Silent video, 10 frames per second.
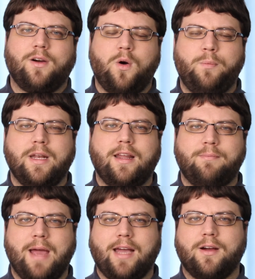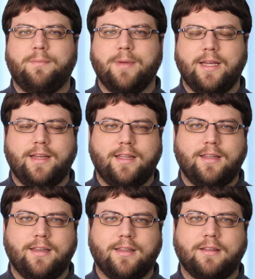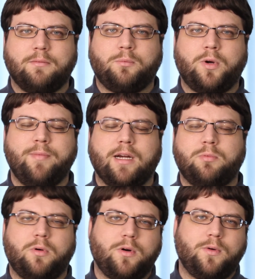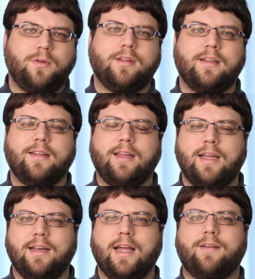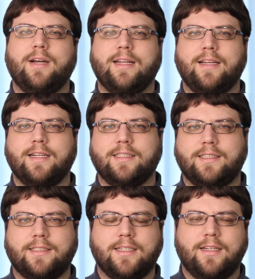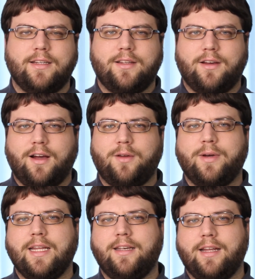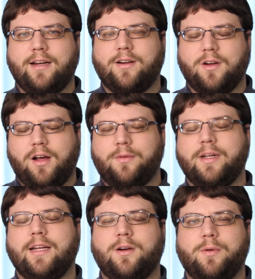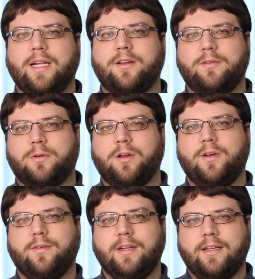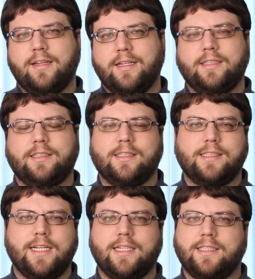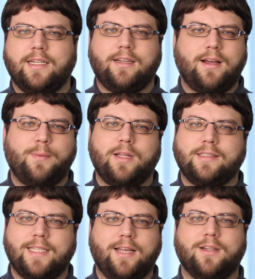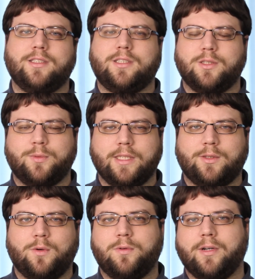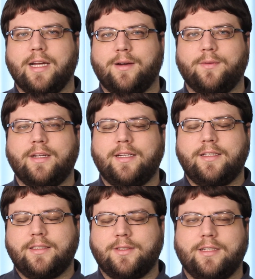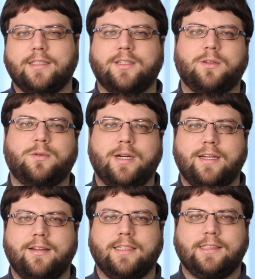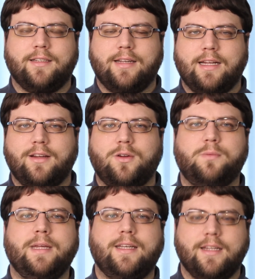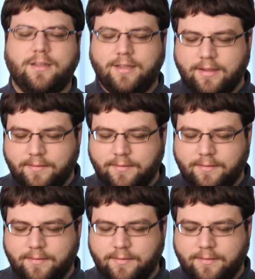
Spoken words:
open it back up in Premiere Pro, and everything is already there, already corrected for you. It just takes a couple of seconds to switch over now. So that's a great addition that Adobe did.